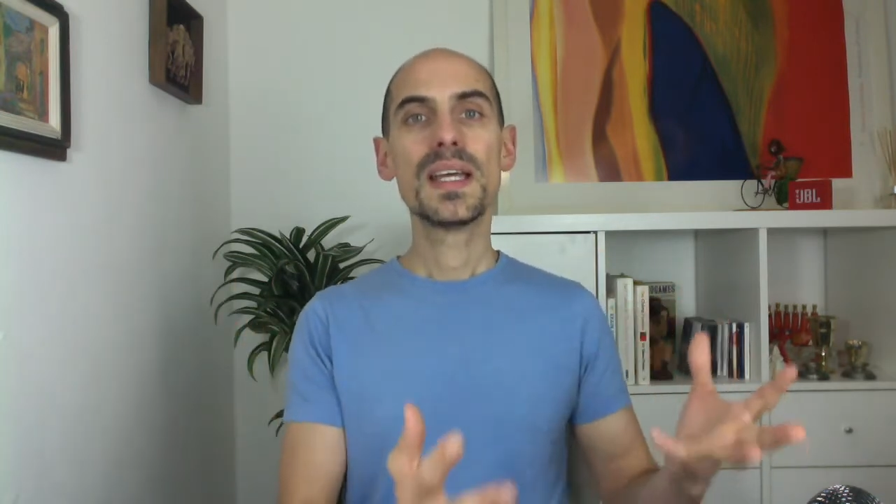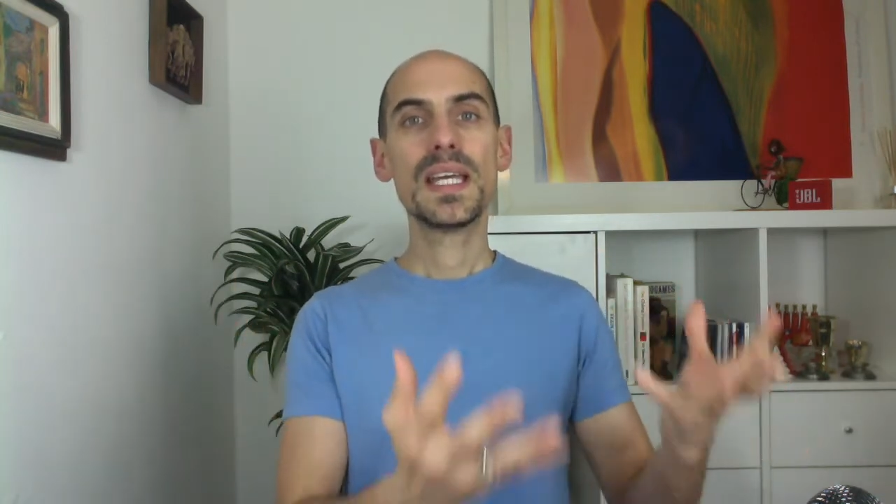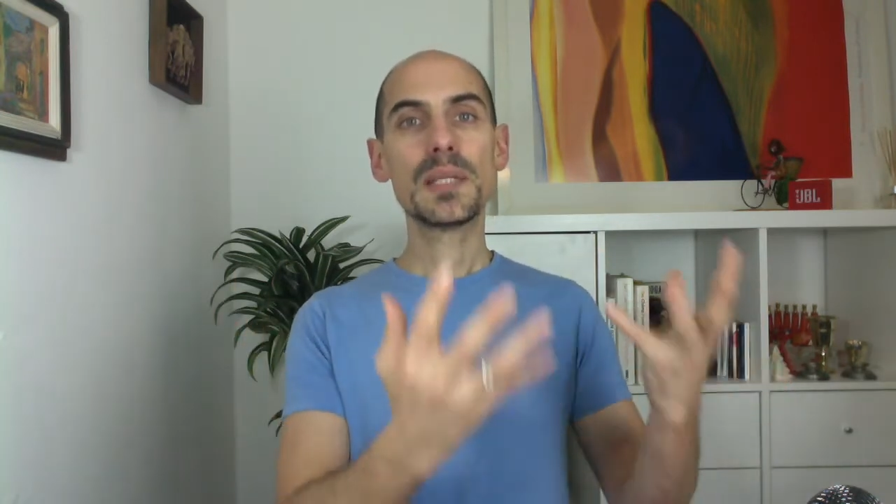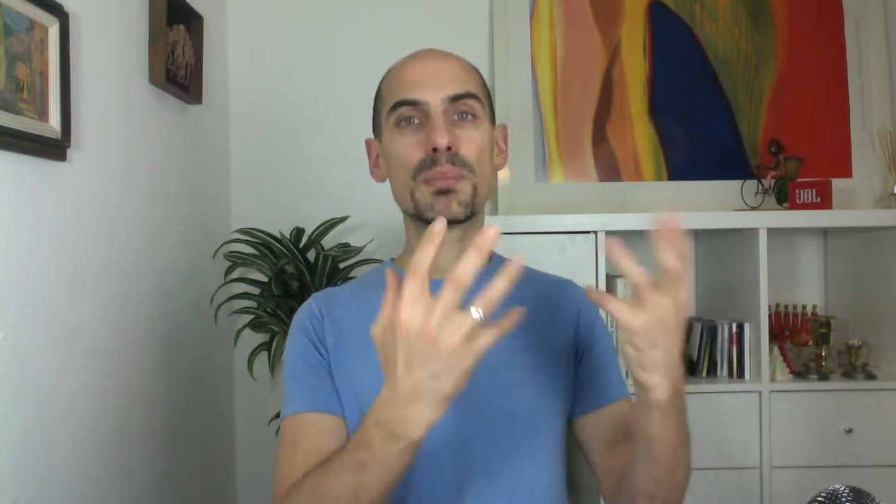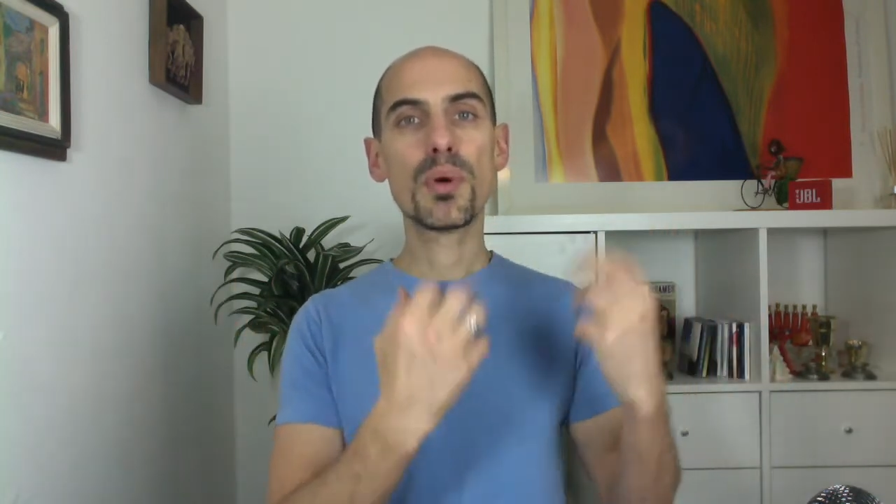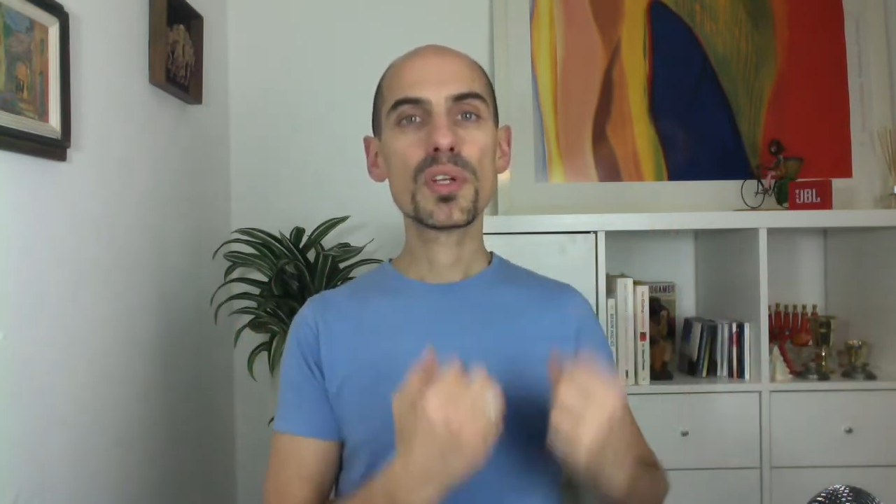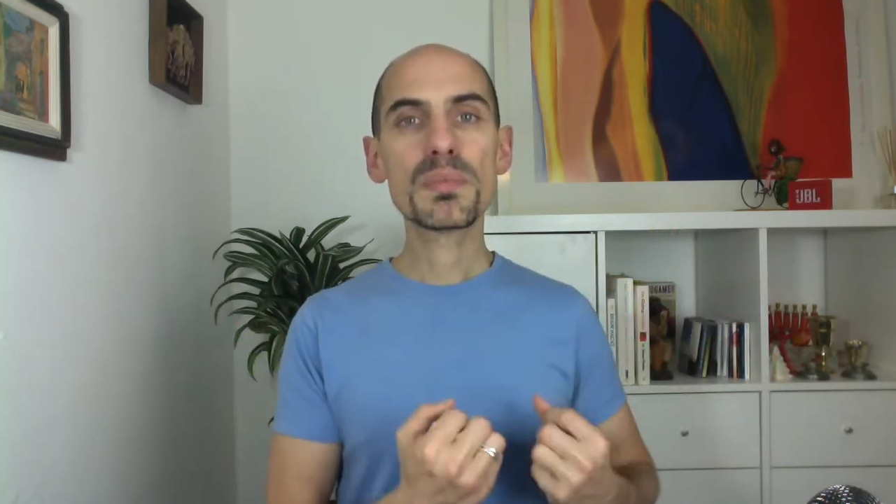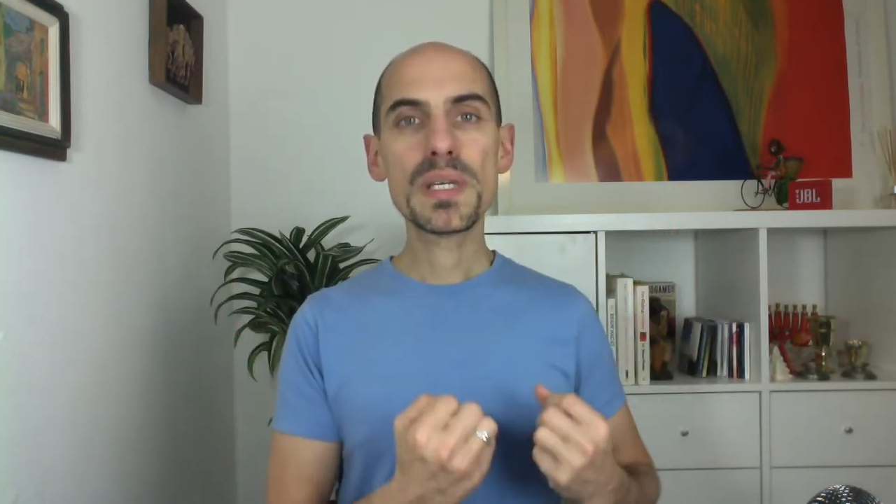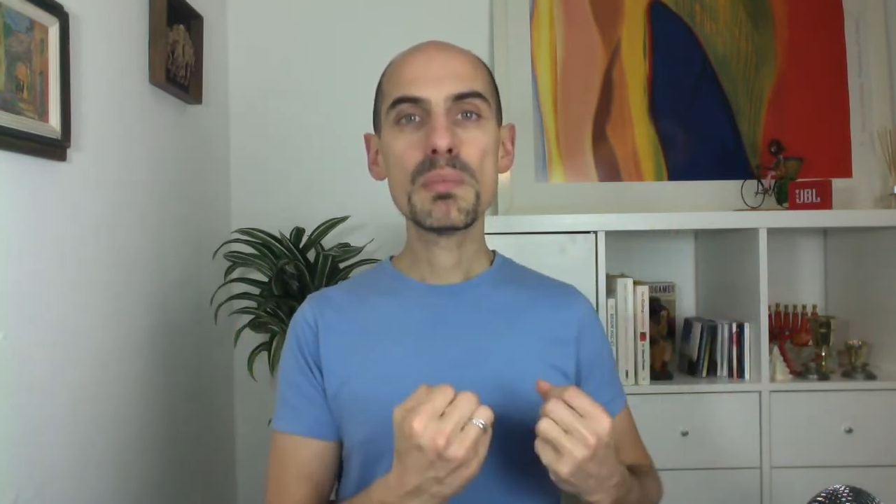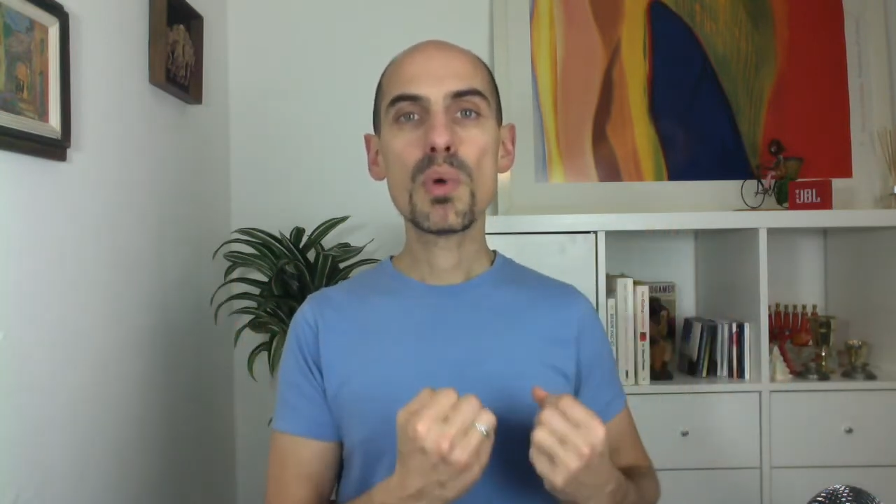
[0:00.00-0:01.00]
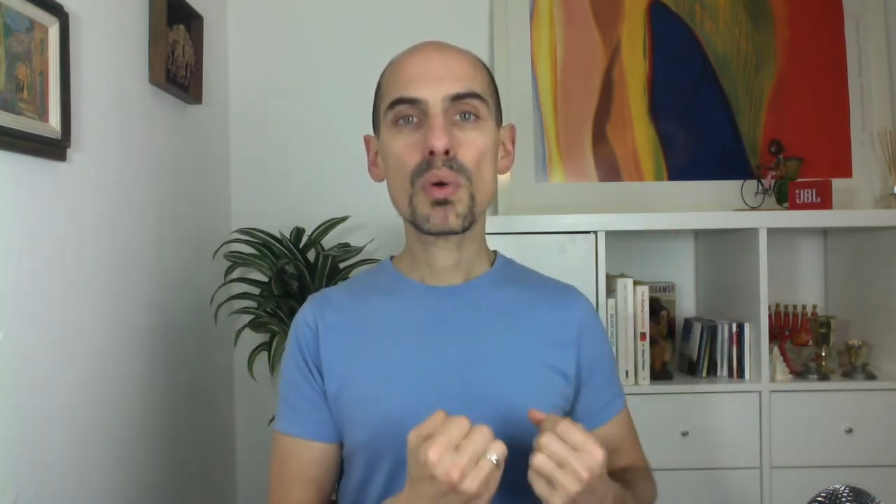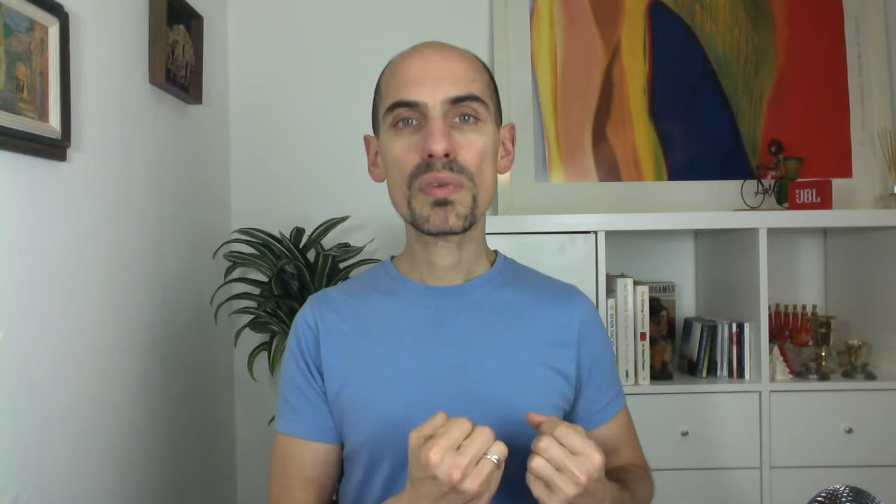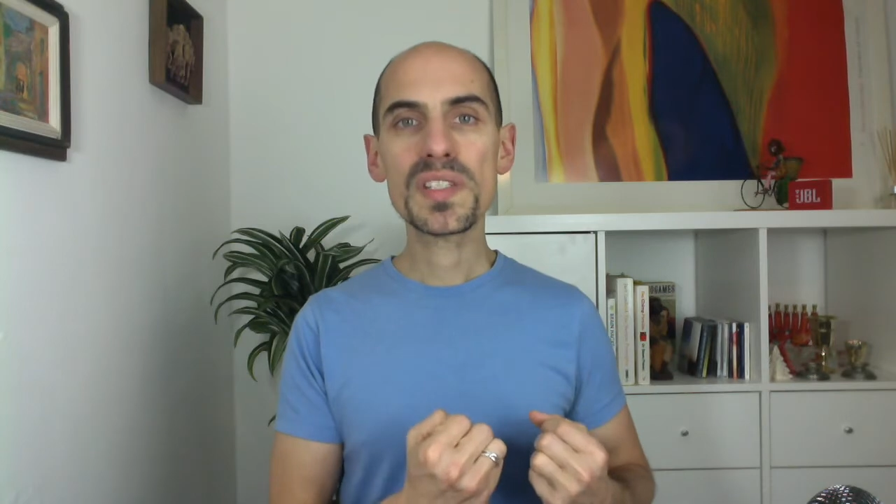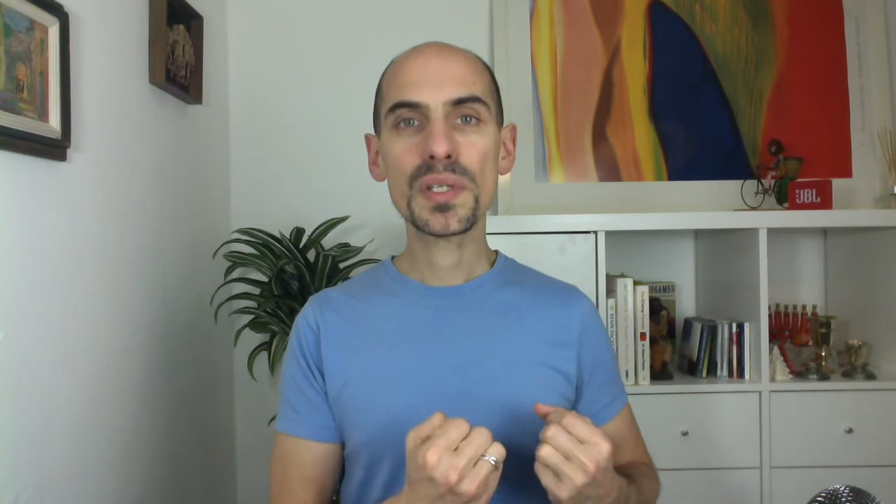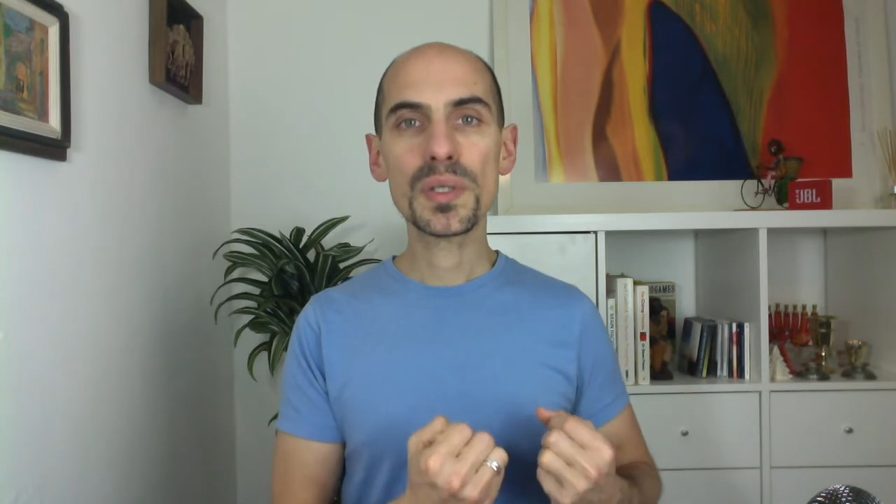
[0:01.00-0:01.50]
it brought me more
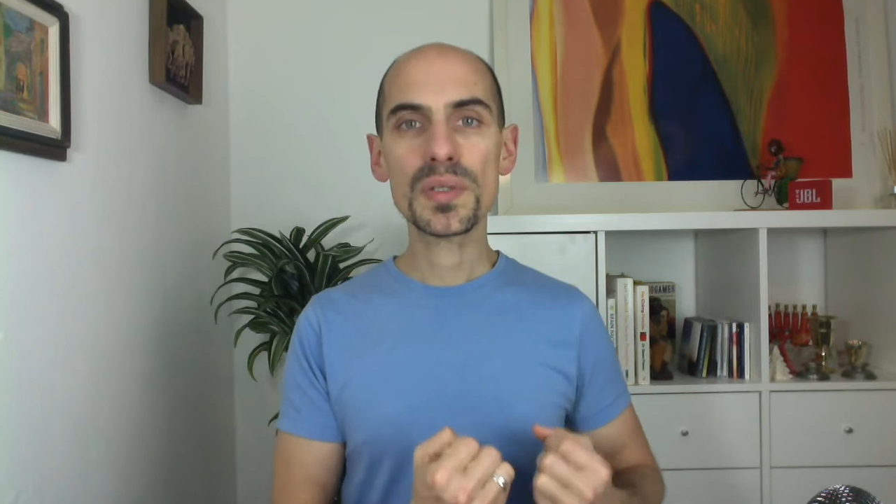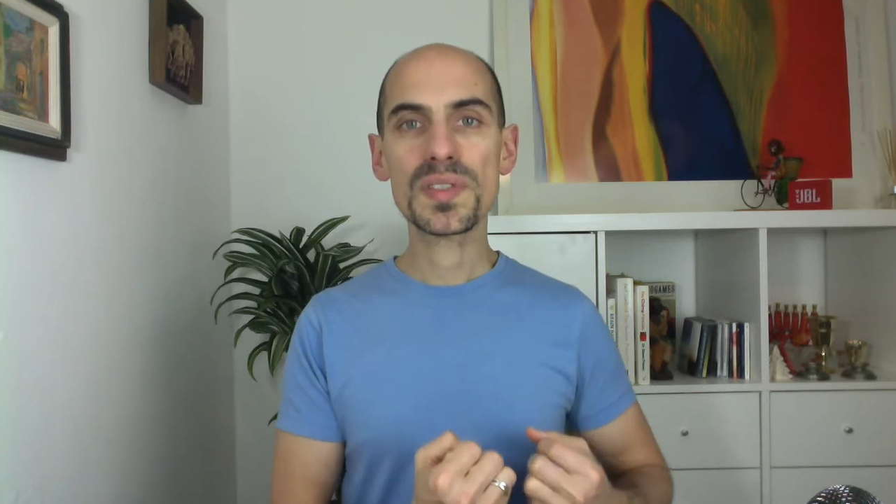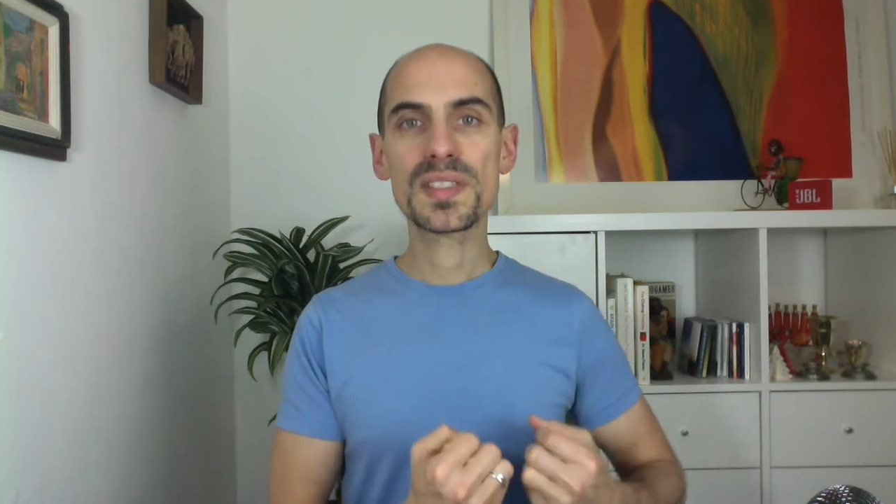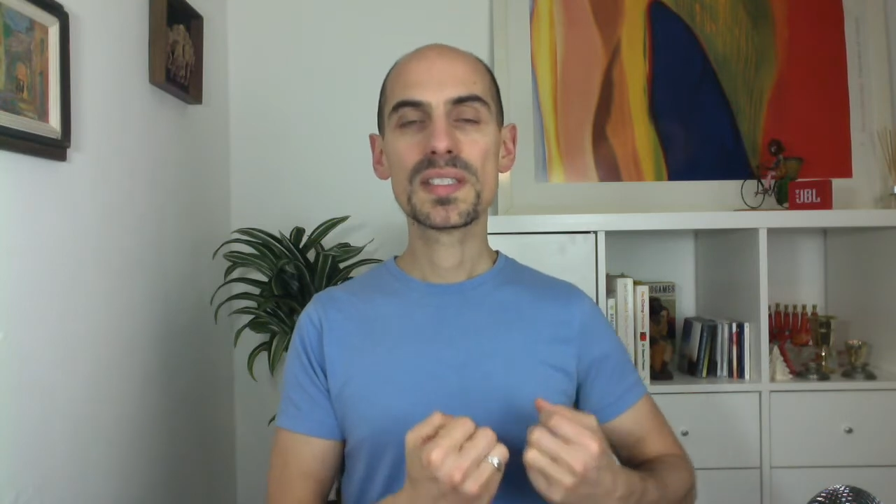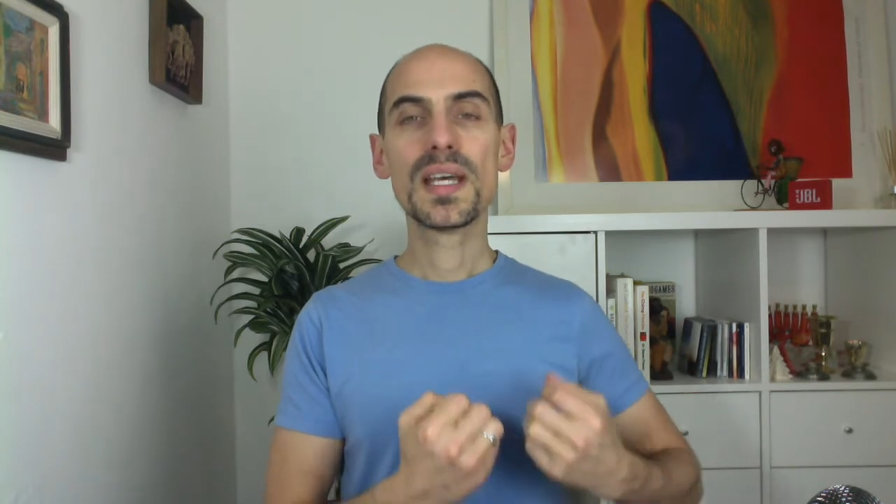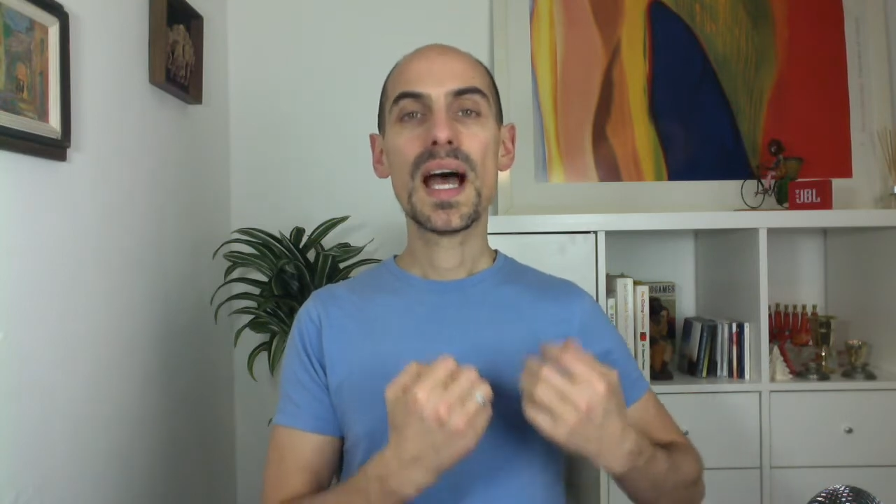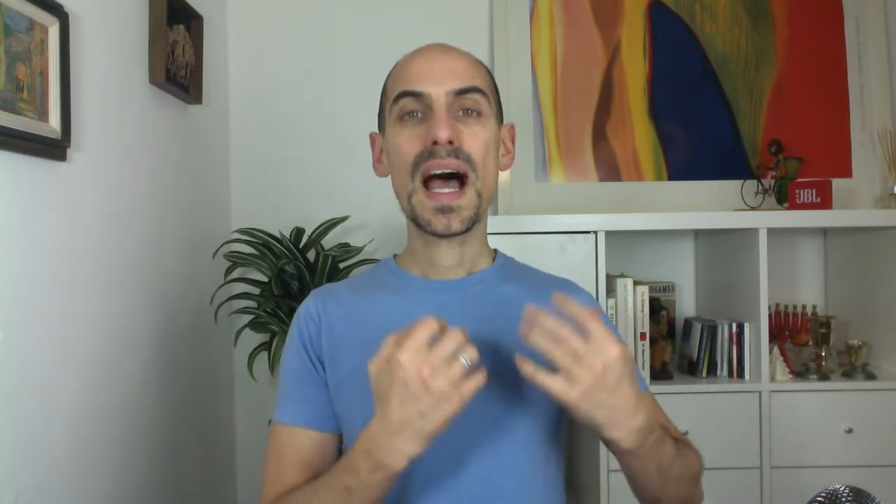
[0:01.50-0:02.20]
results.